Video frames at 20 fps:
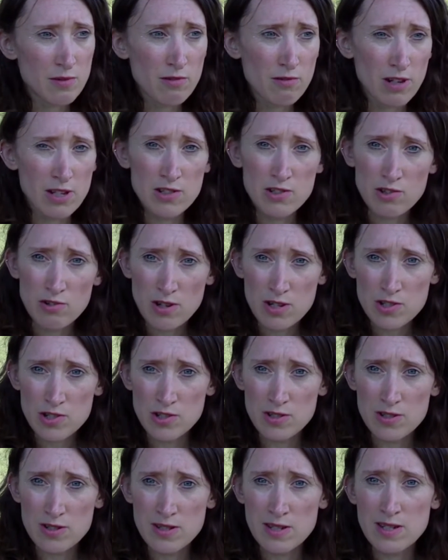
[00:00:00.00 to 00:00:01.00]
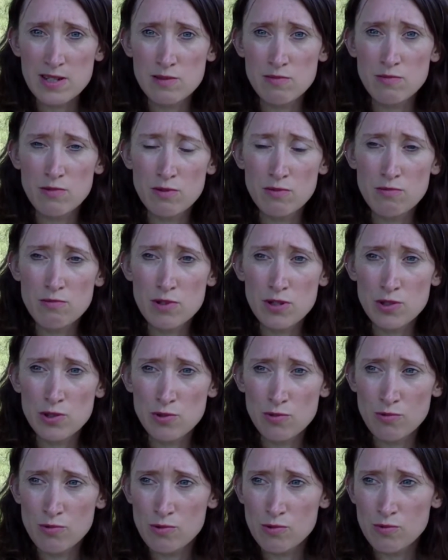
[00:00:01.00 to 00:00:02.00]
great treasures. These were
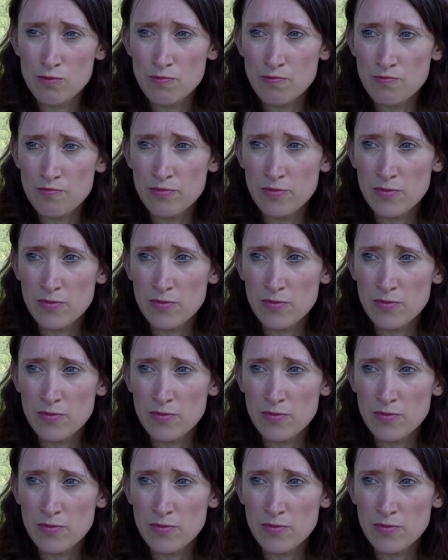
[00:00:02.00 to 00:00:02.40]
ritual